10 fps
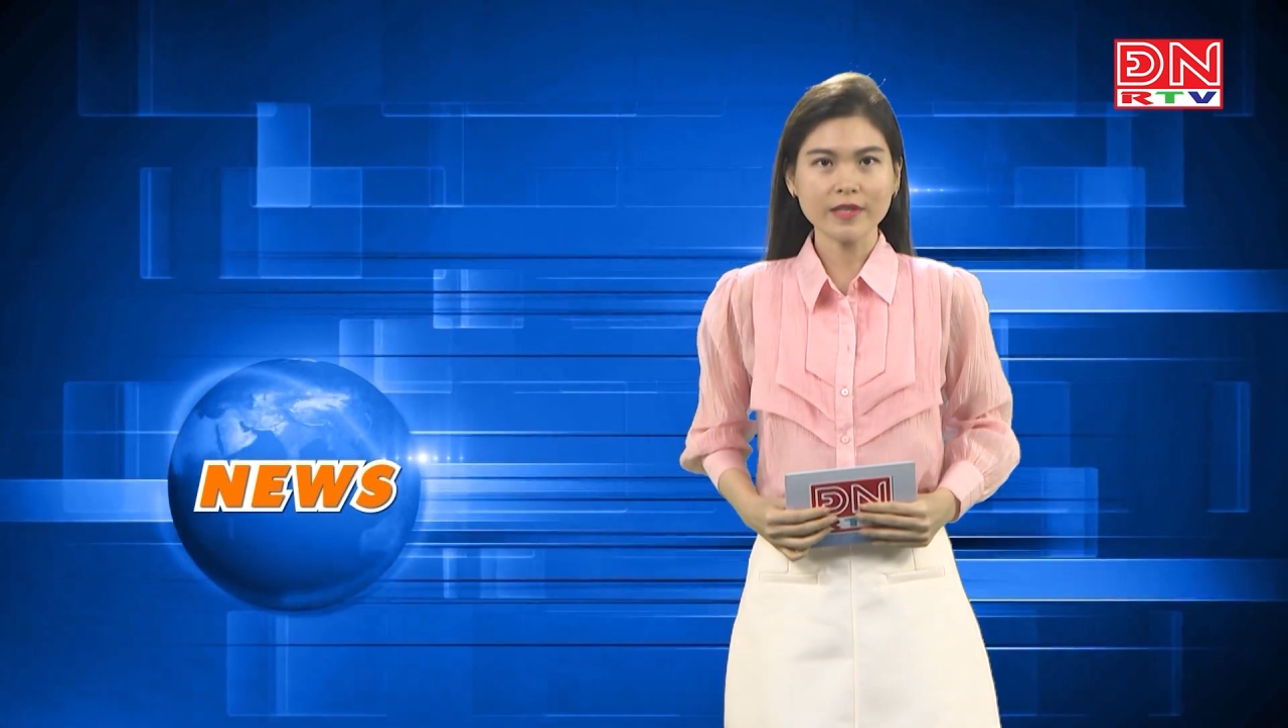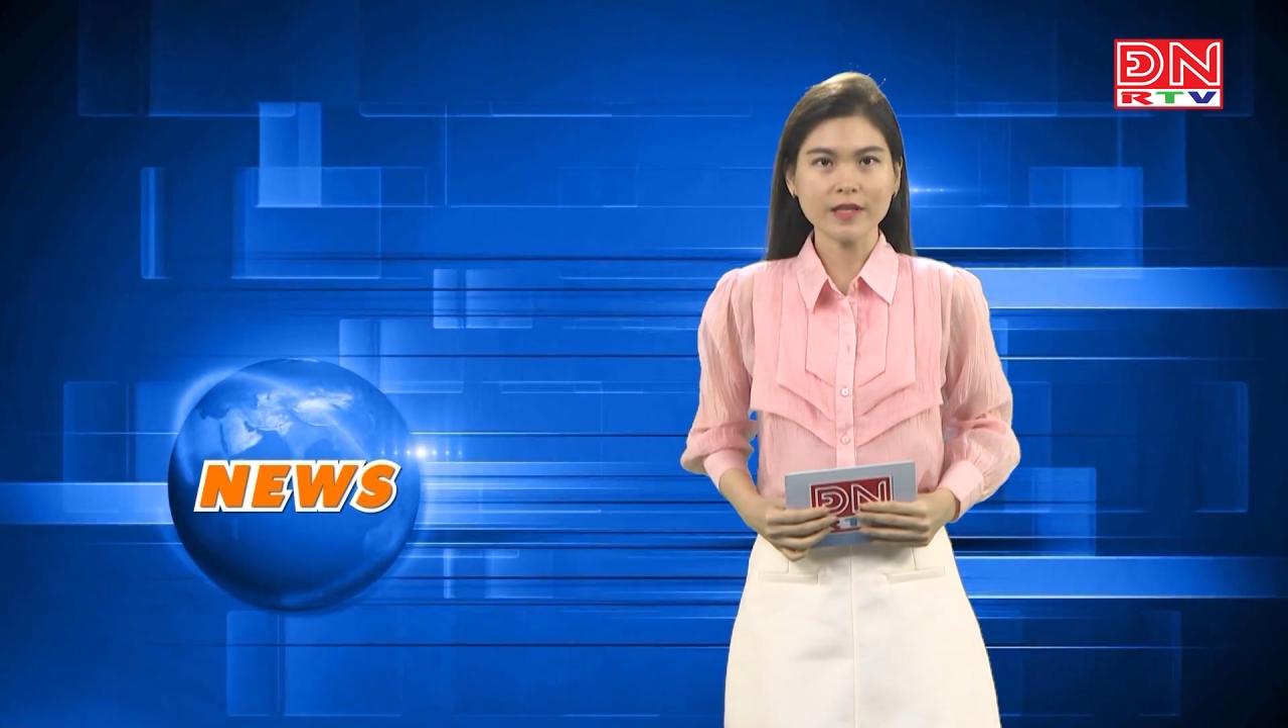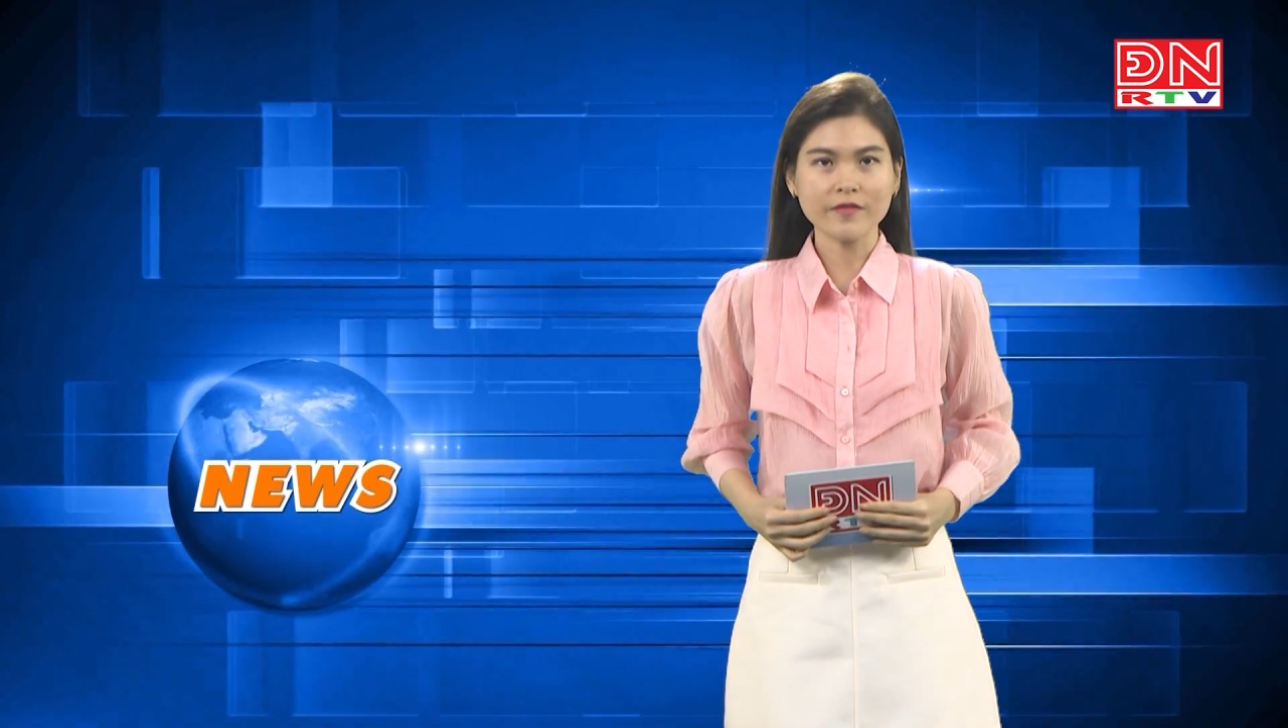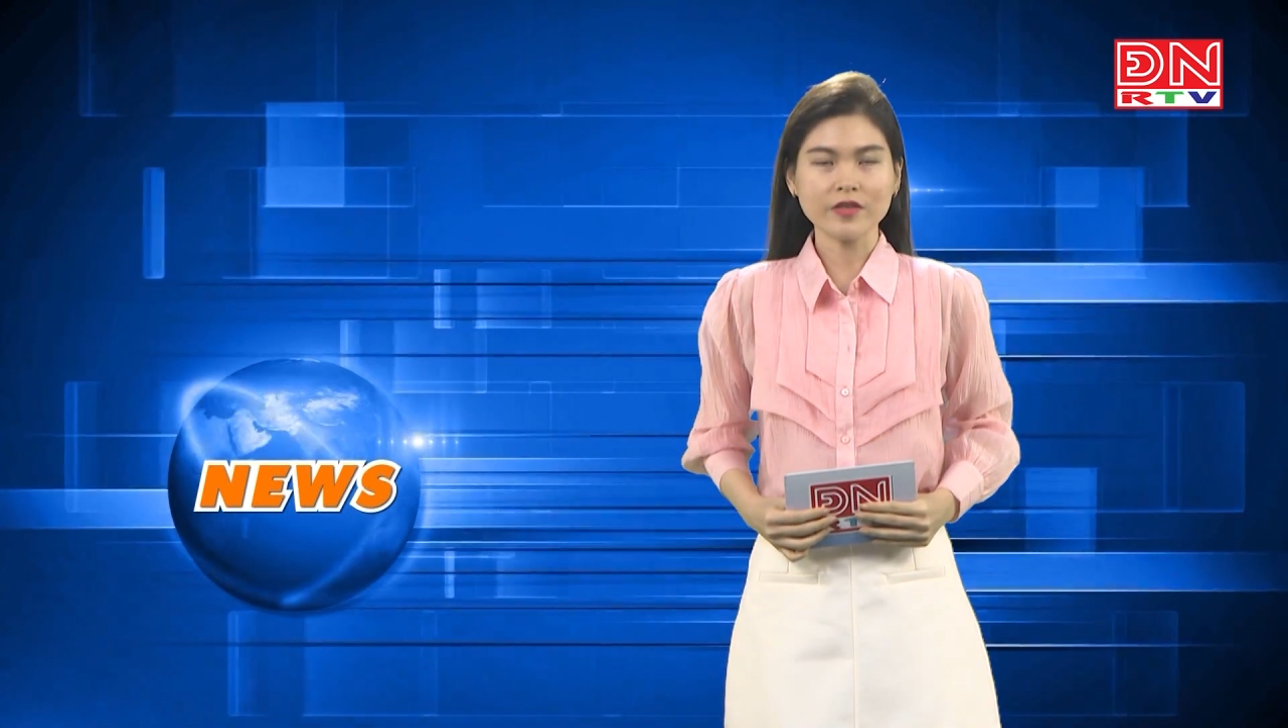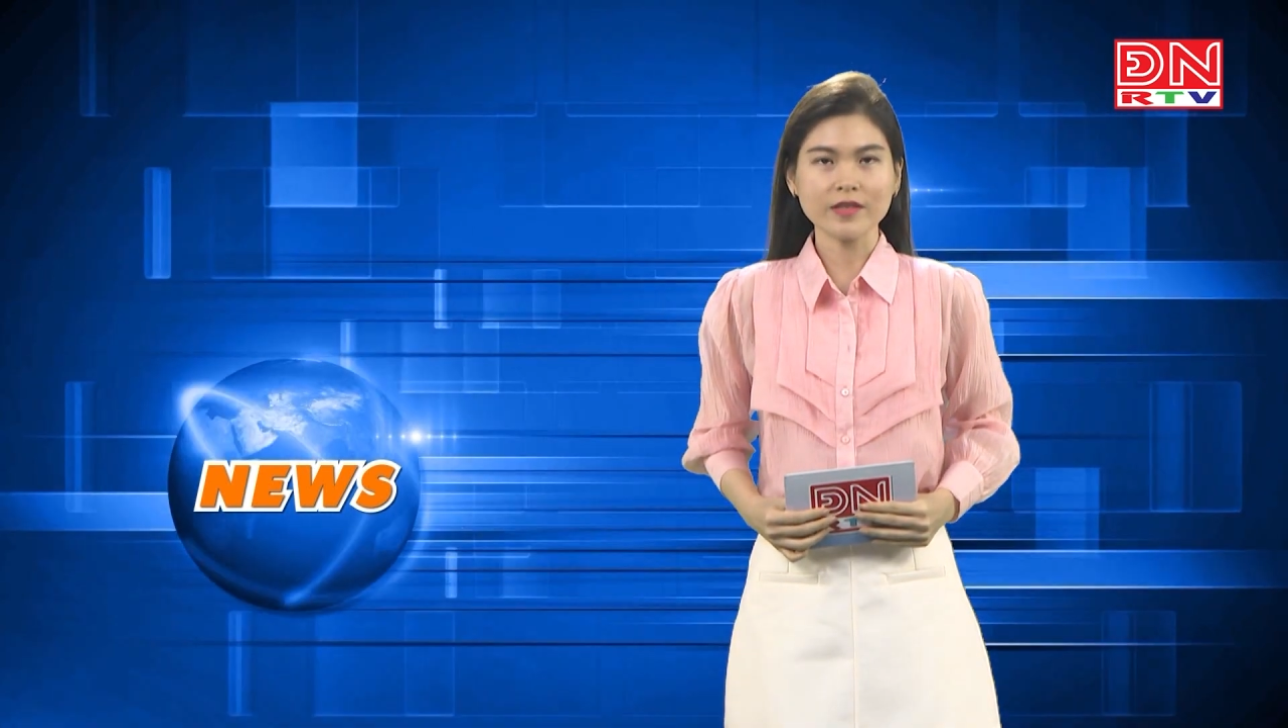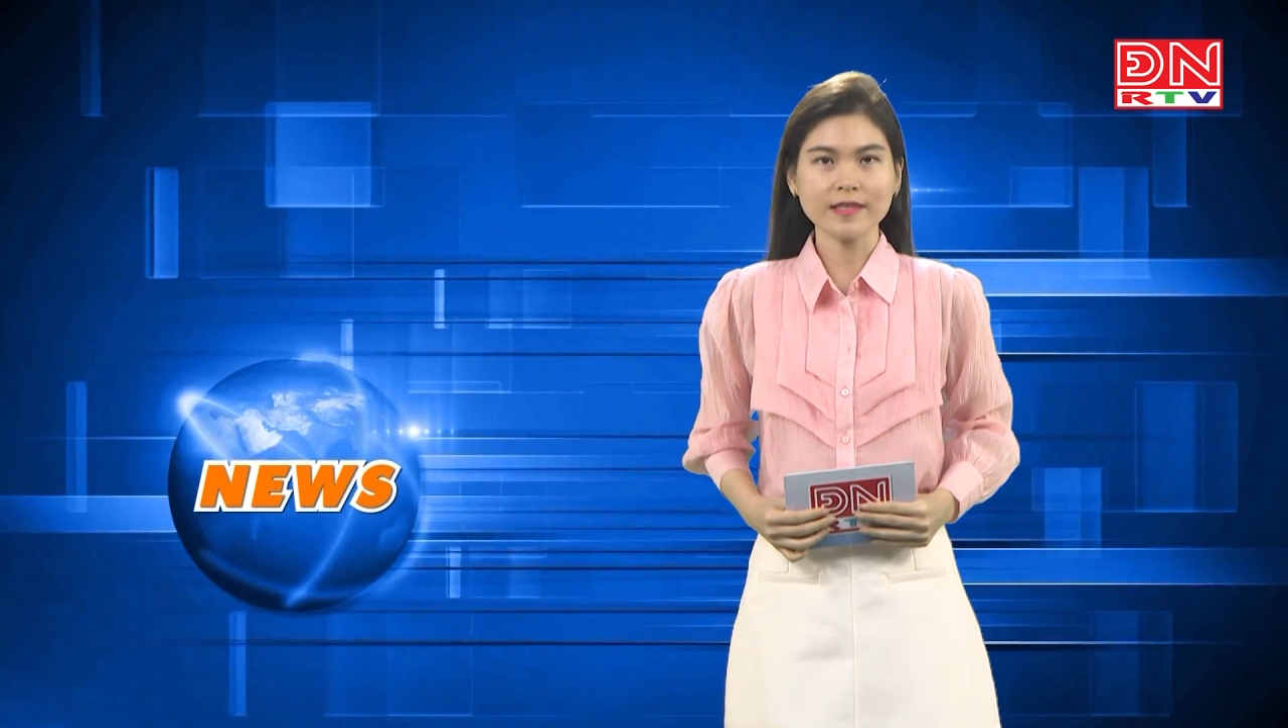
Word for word: television